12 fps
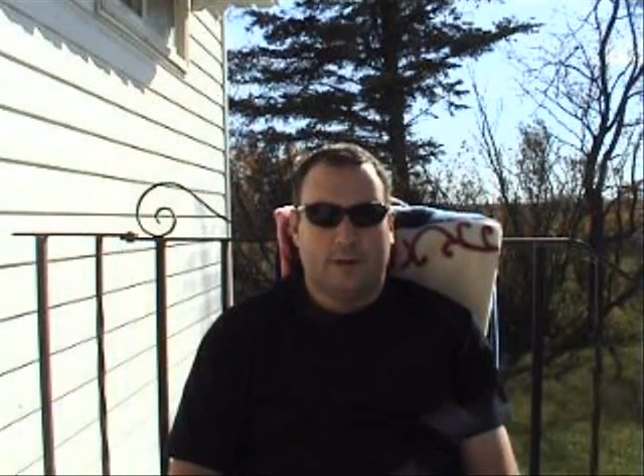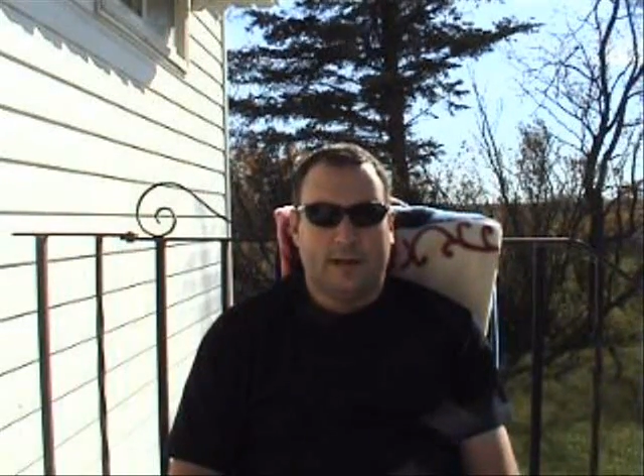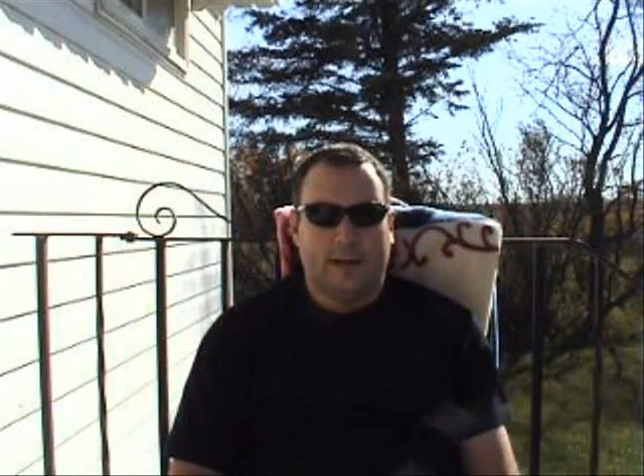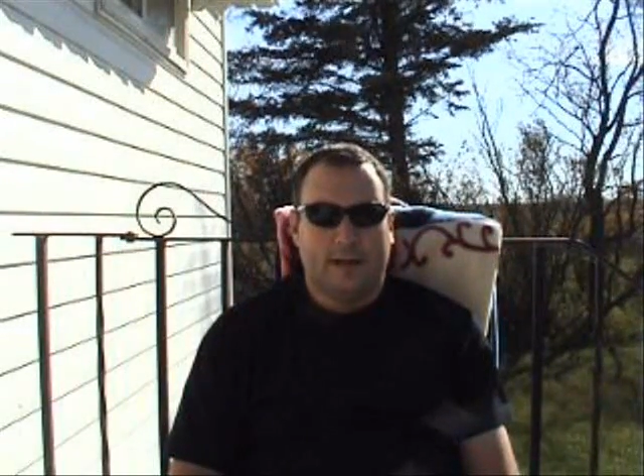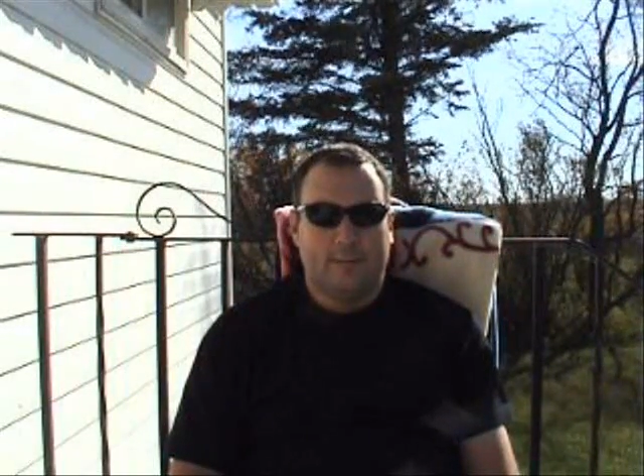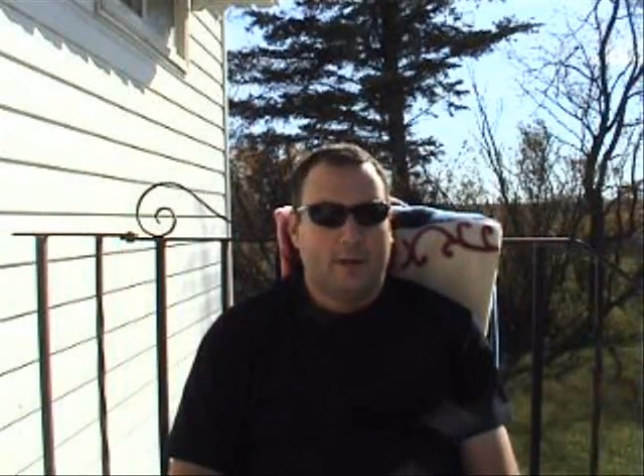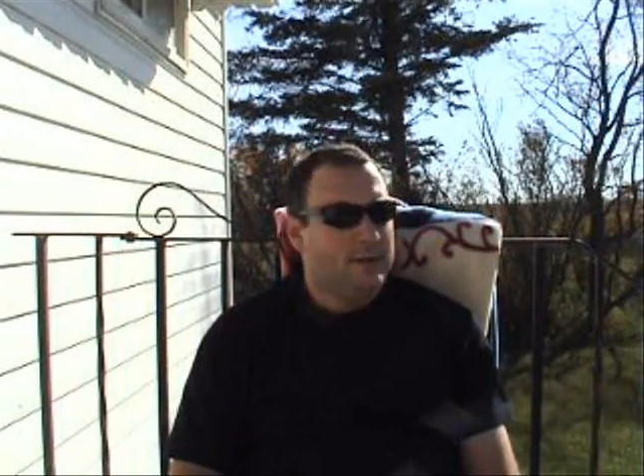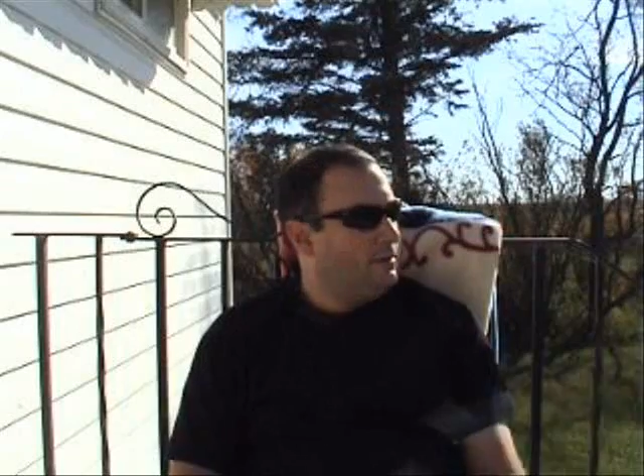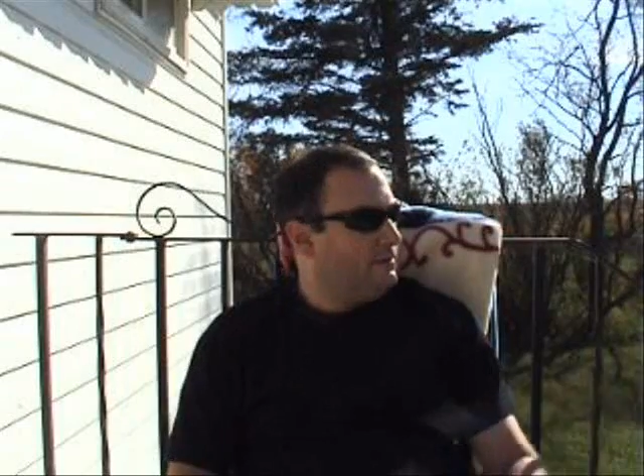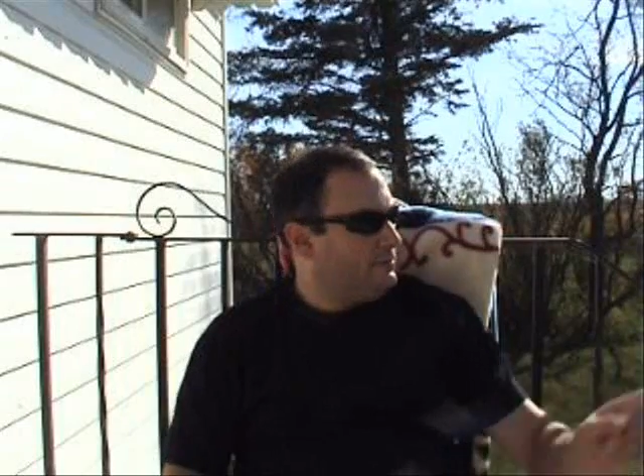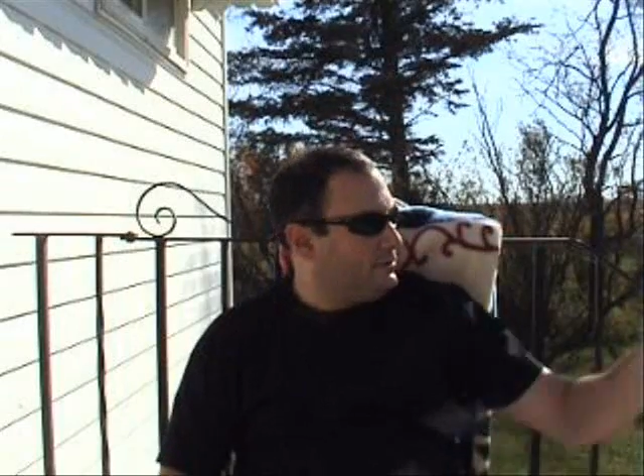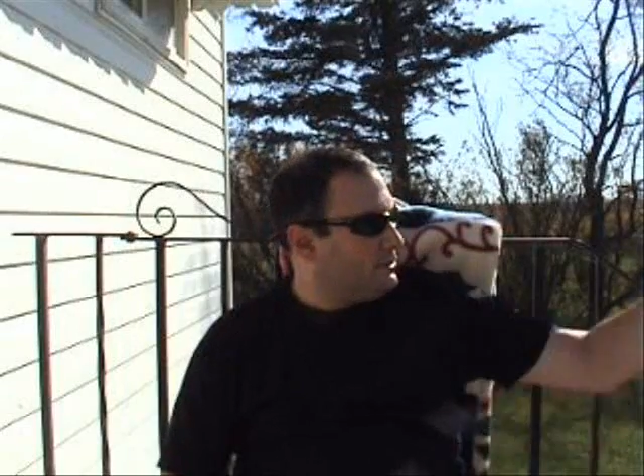who's my neighbour,
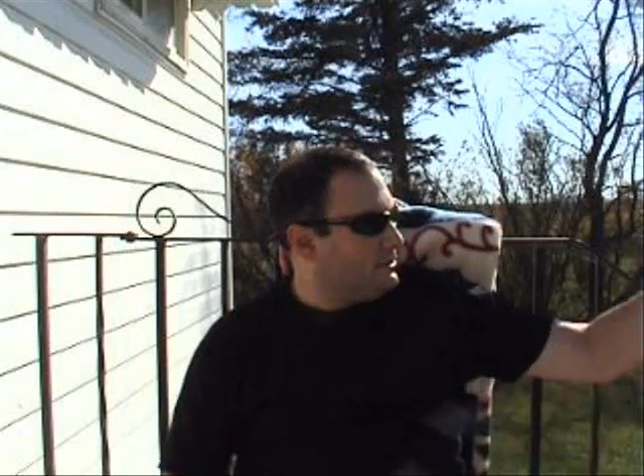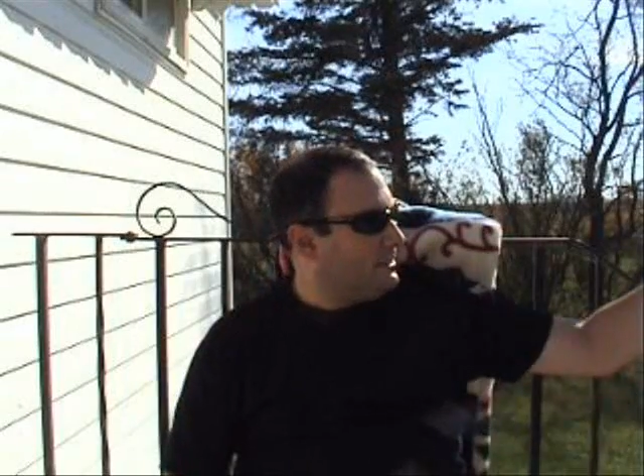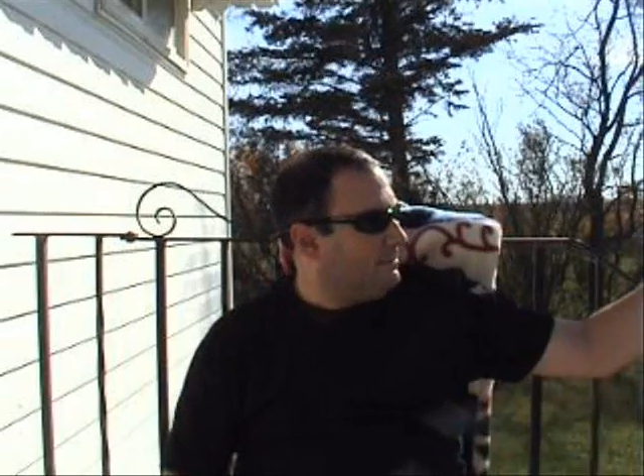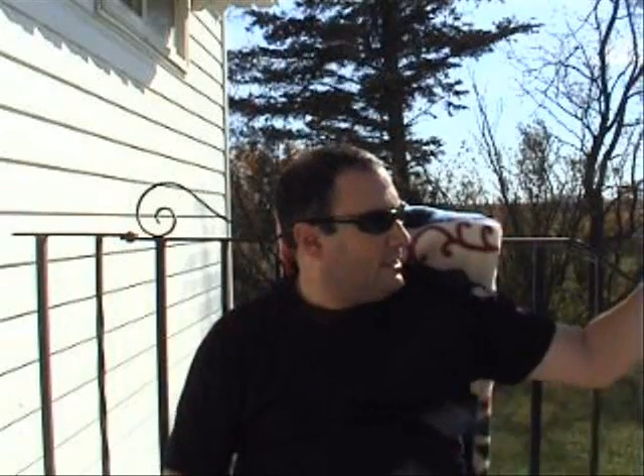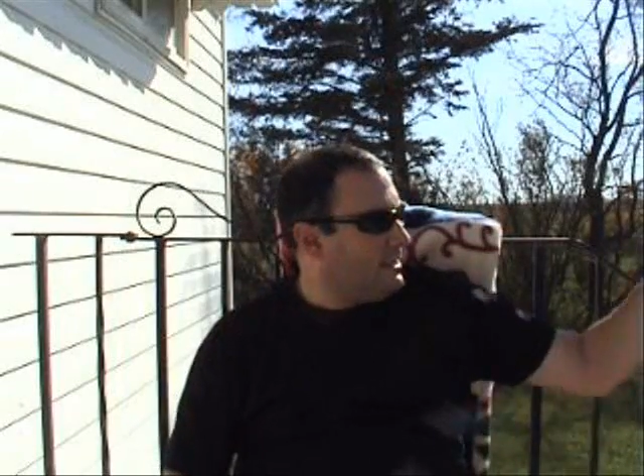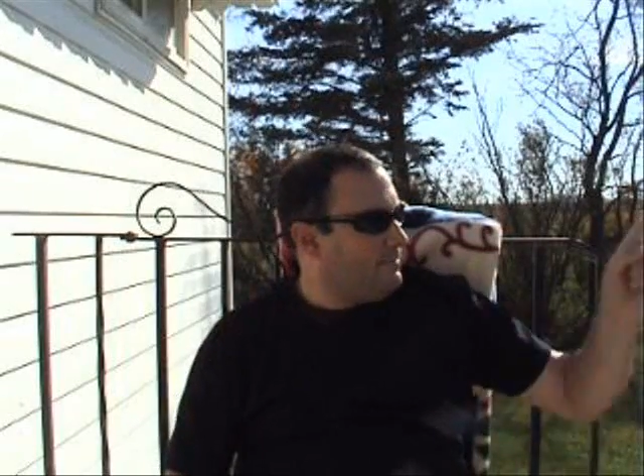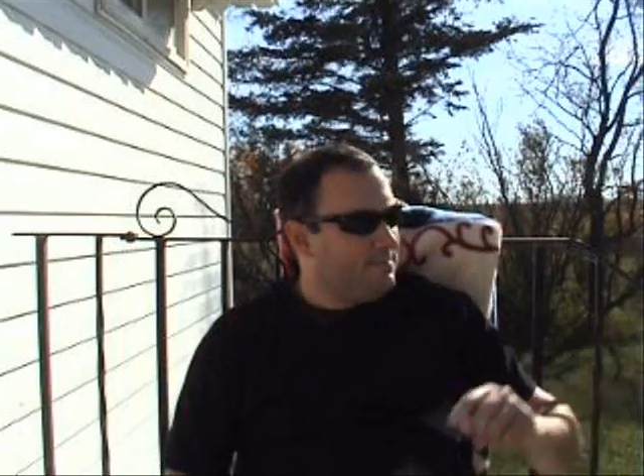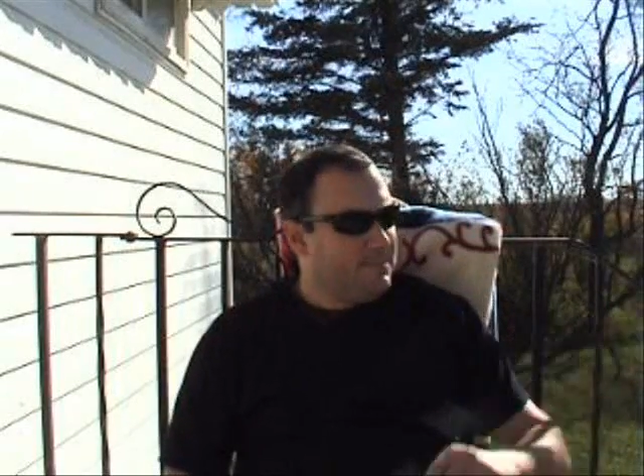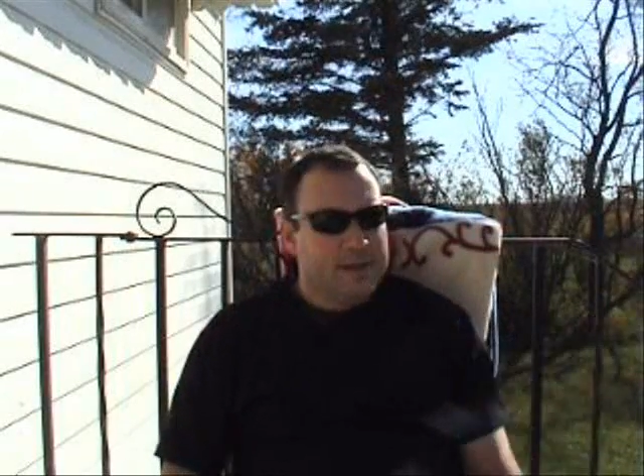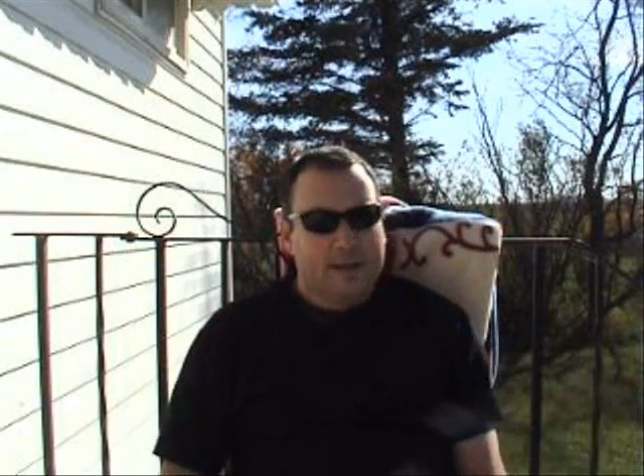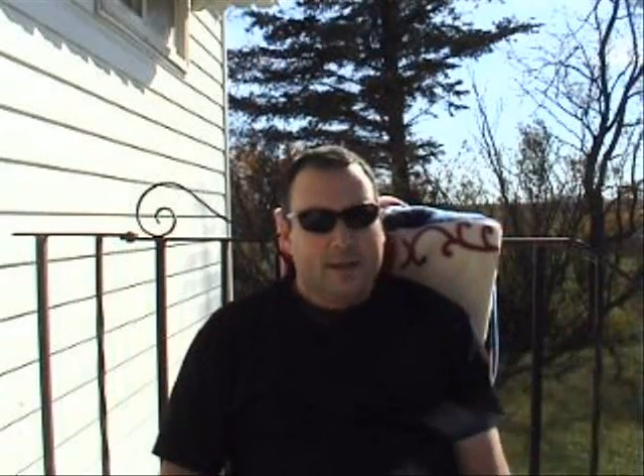who lives just up there.